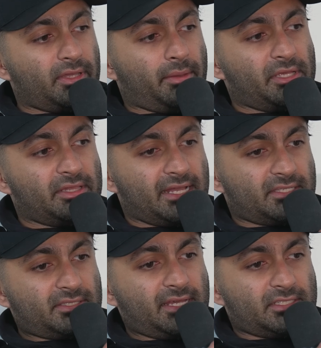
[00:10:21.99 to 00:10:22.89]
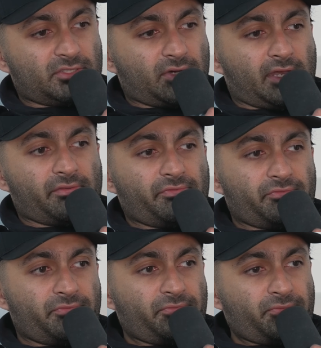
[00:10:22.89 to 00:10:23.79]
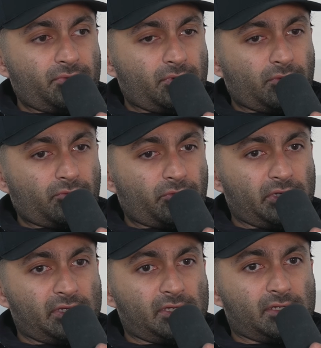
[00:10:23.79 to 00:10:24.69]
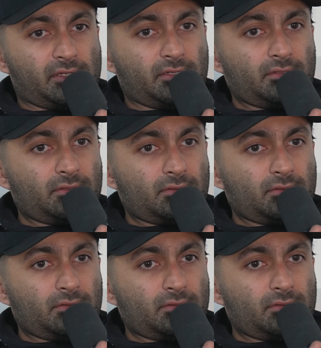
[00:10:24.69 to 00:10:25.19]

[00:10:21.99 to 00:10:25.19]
but I mean that's trying to redo